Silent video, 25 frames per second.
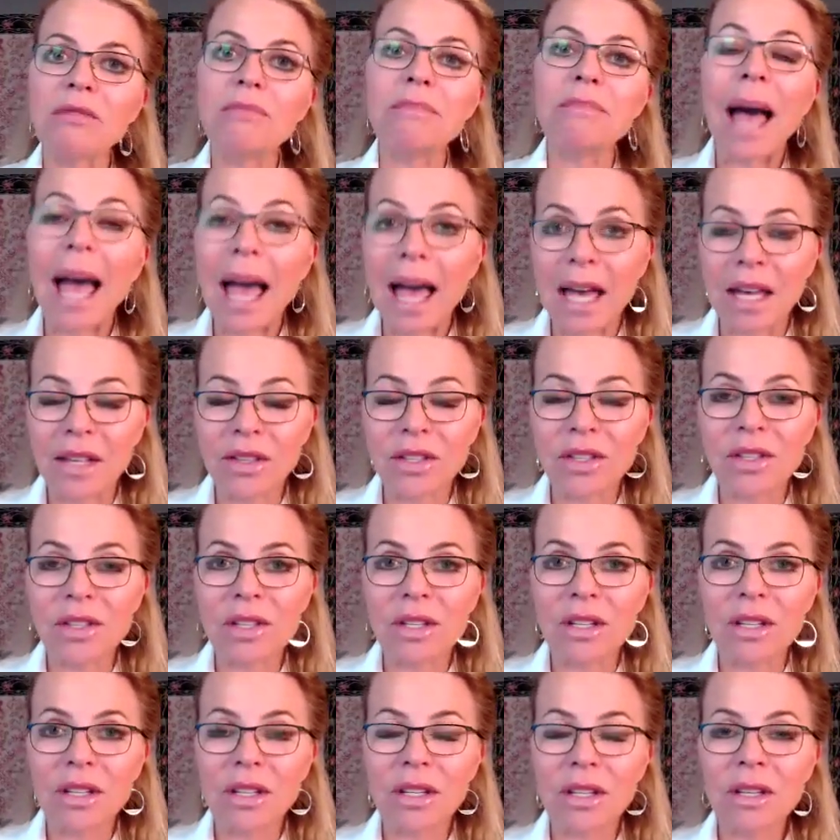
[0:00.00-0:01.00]
paths,
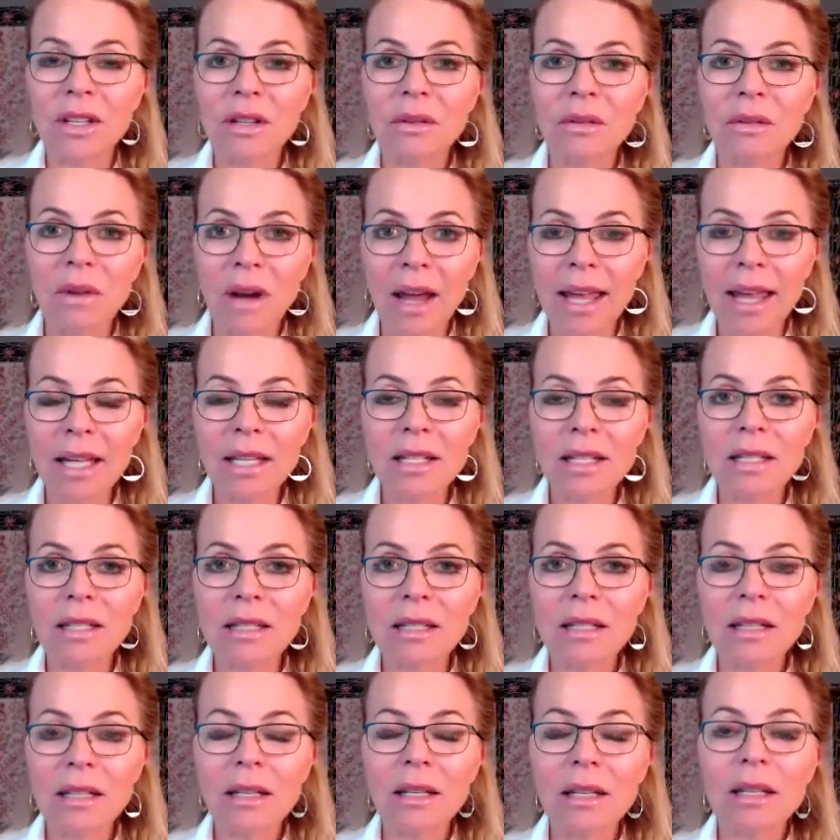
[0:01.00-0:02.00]
right?
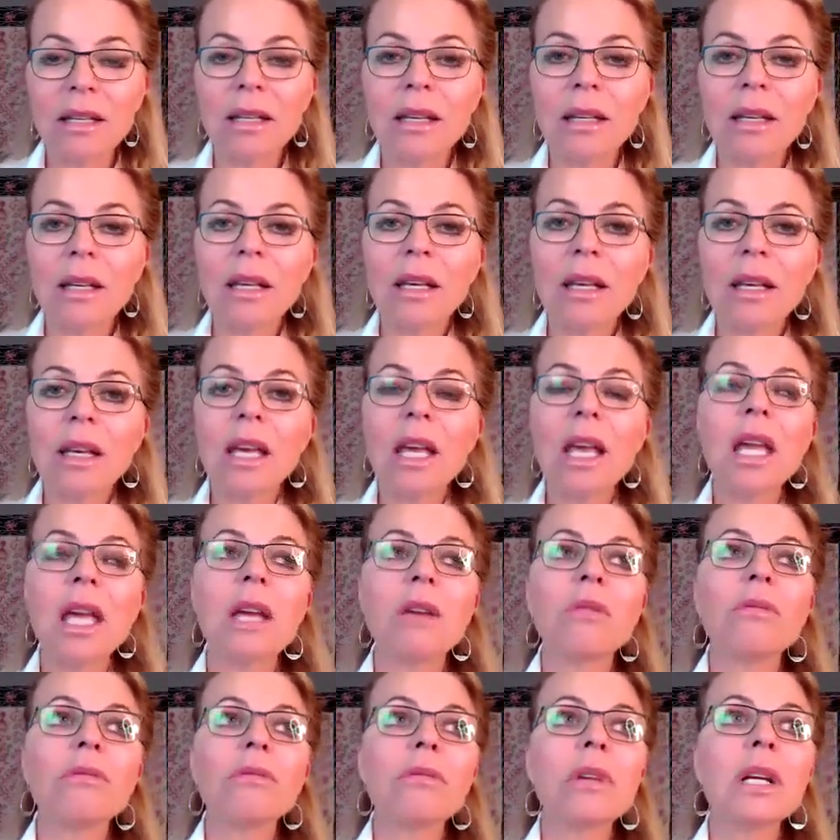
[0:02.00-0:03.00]

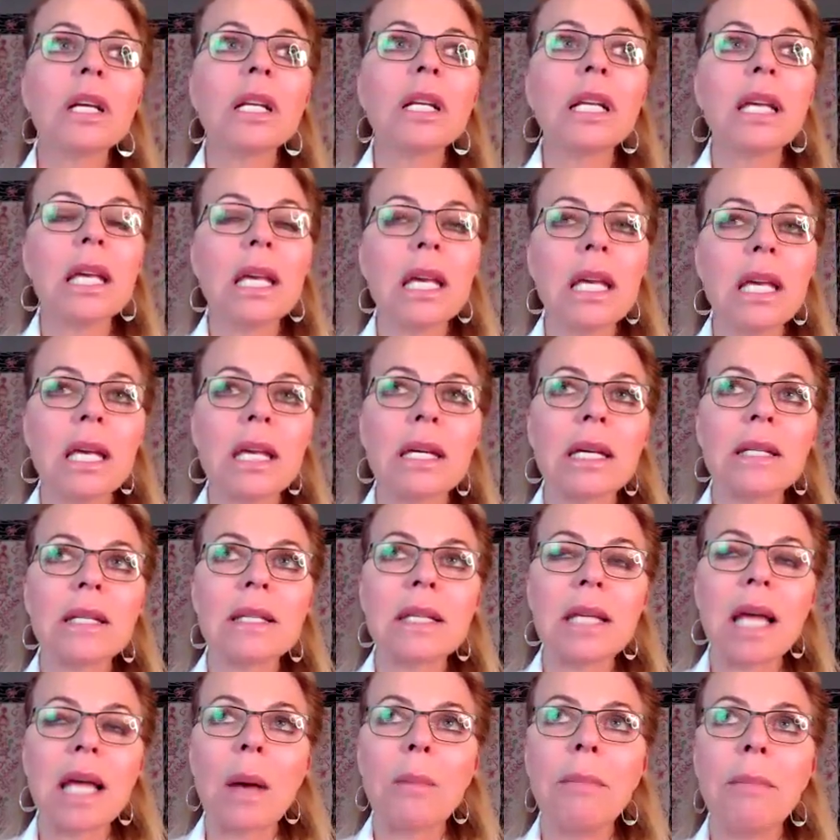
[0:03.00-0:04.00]
It really
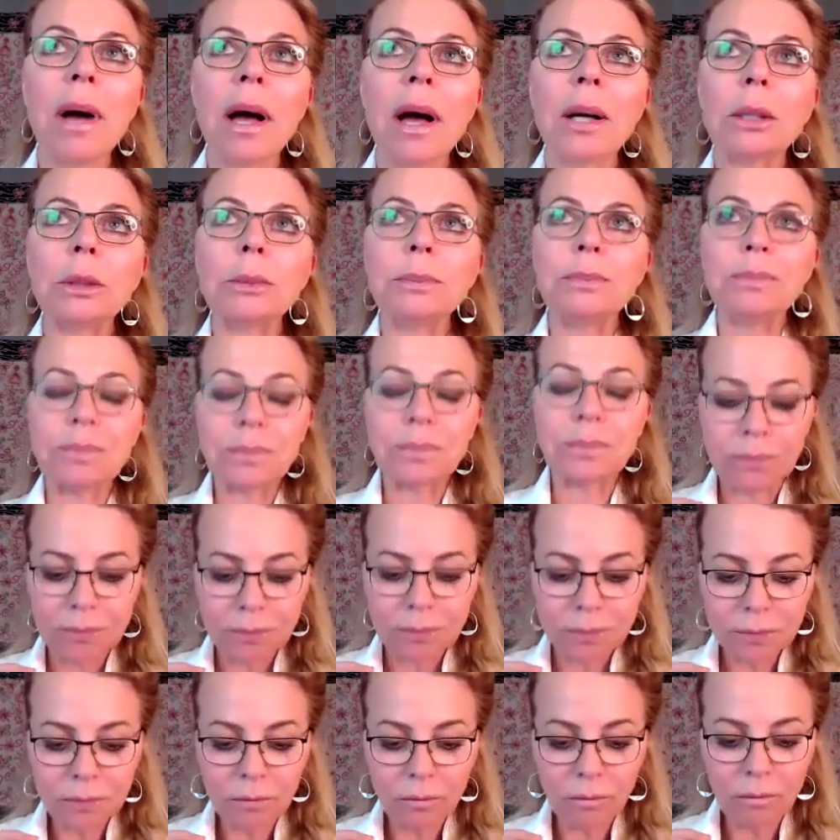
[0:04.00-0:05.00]
is about
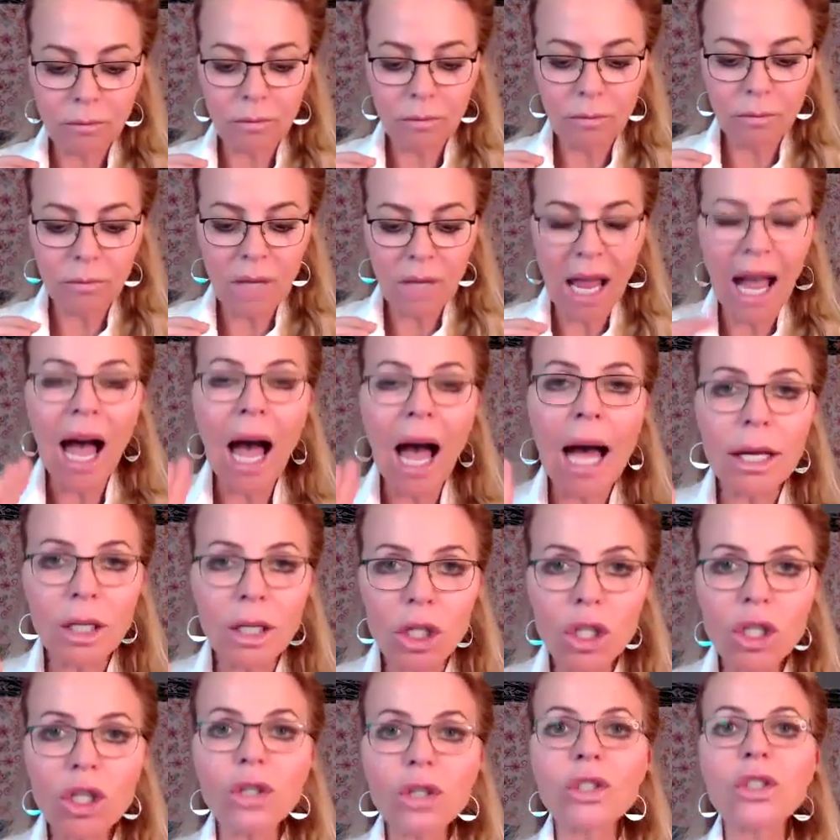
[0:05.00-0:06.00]

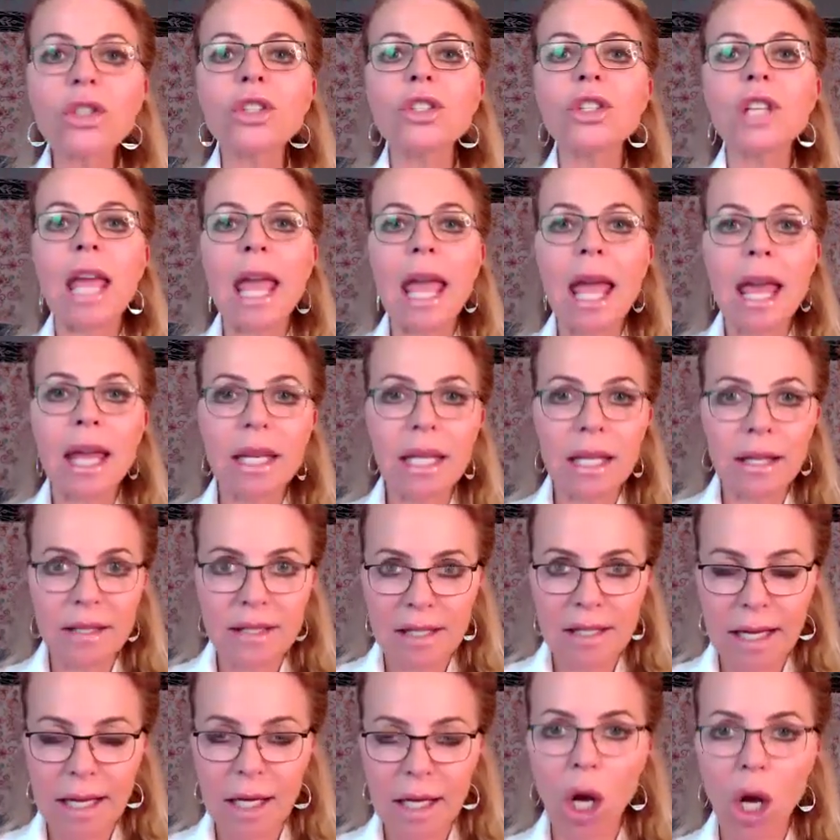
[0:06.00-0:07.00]
understanding the
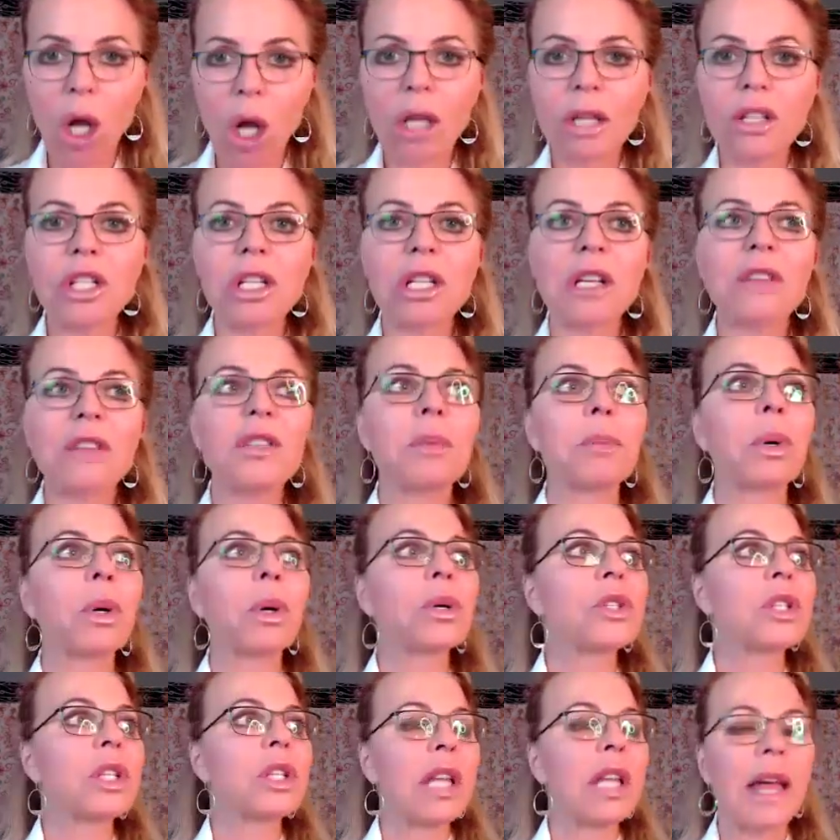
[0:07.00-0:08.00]
psychology of the
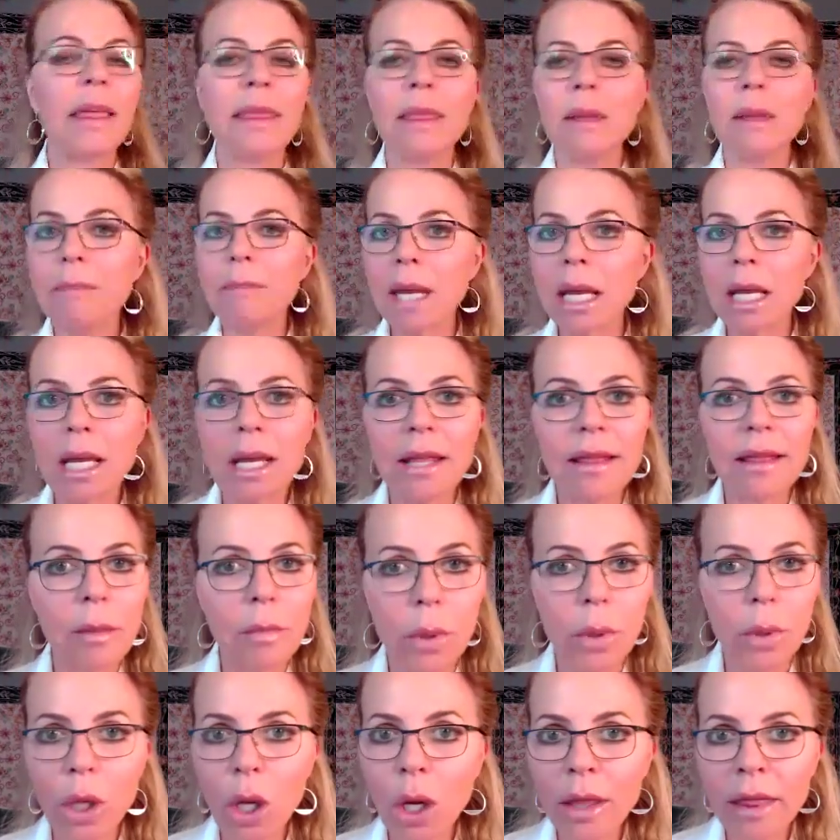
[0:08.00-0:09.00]
person and the meaning they
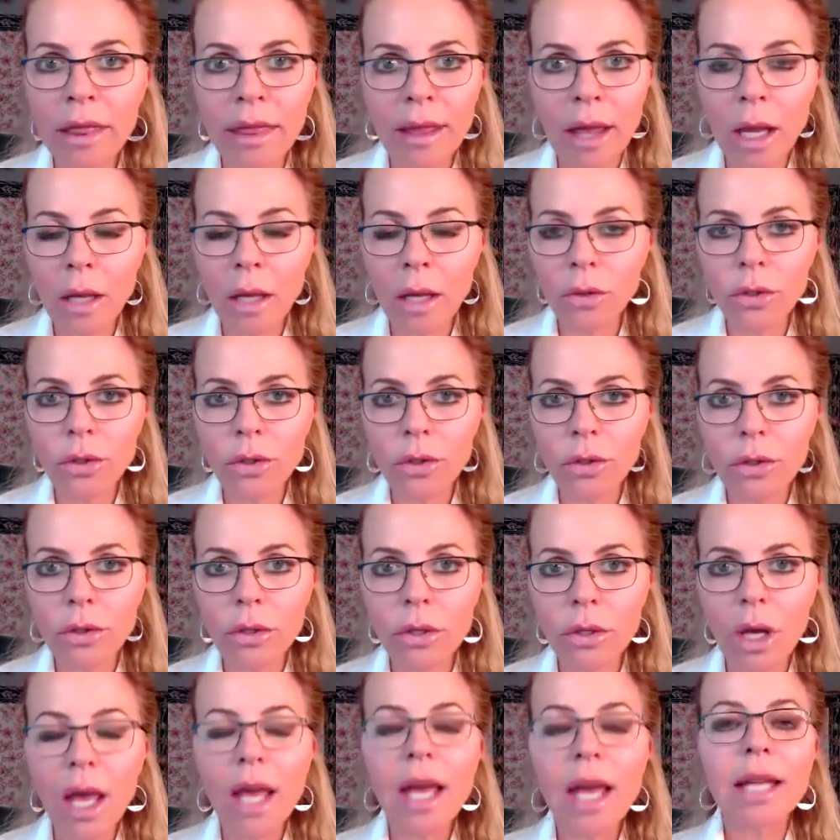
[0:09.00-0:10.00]
put on things,
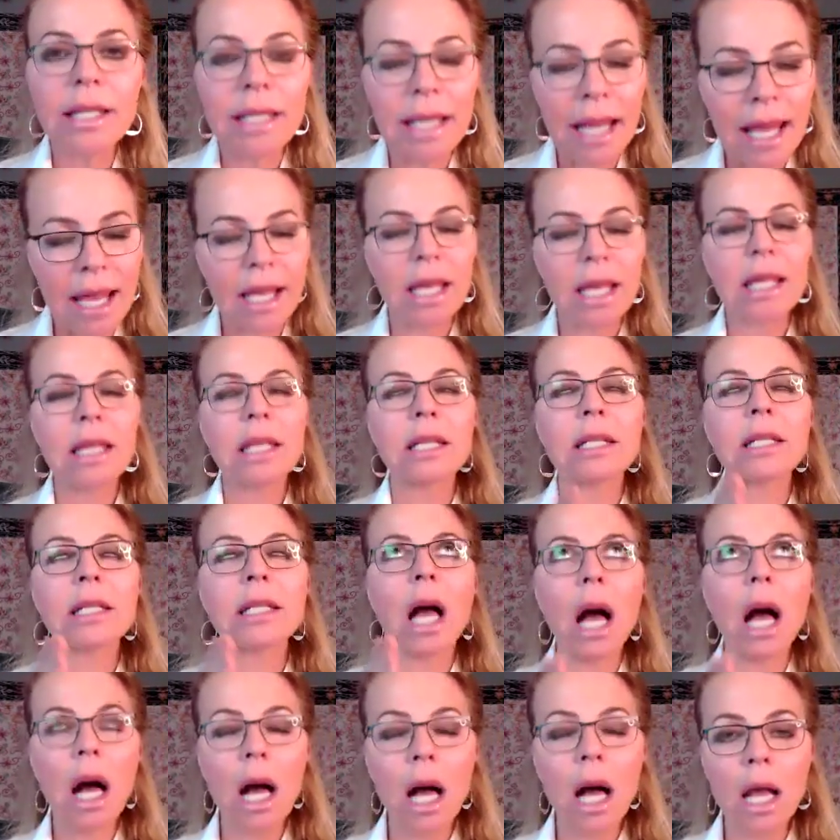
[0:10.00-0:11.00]
taking the
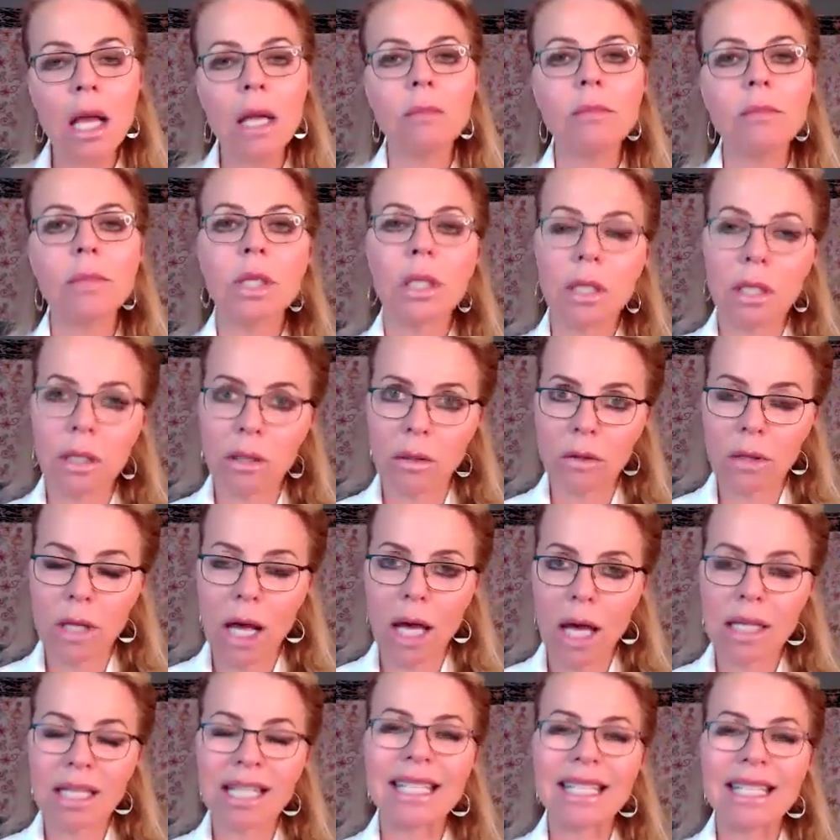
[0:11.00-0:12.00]
time to do
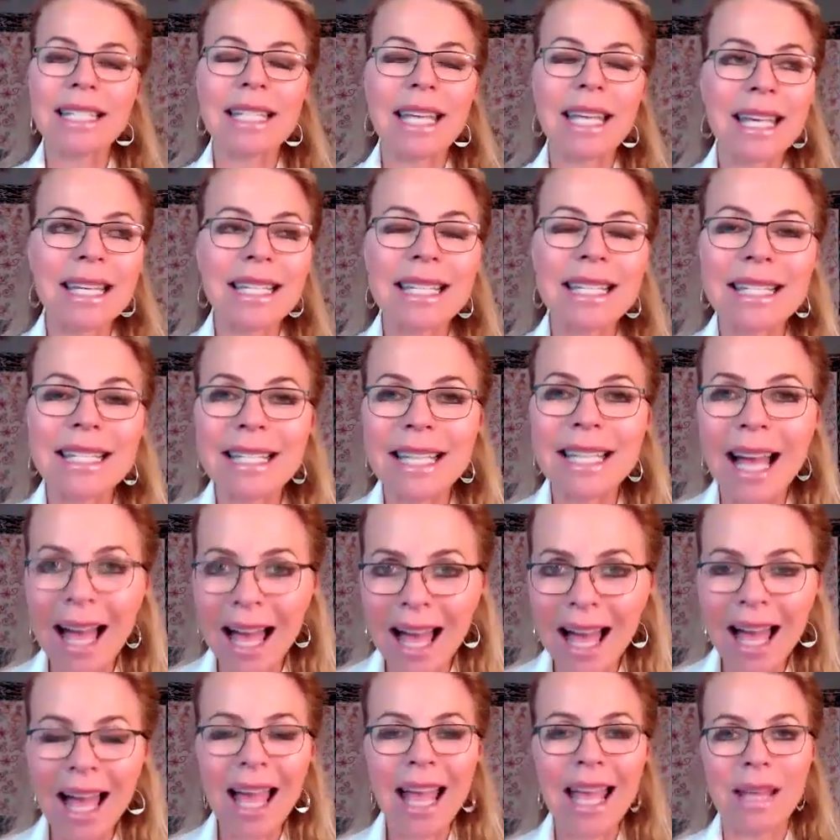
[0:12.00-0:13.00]
that. It takes
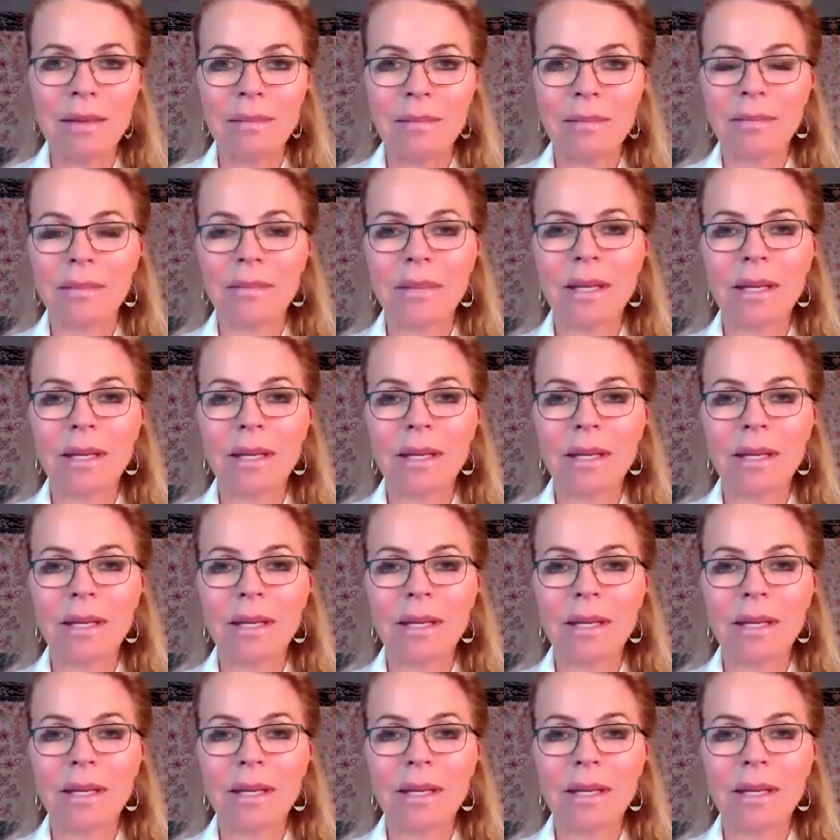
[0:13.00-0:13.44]
time.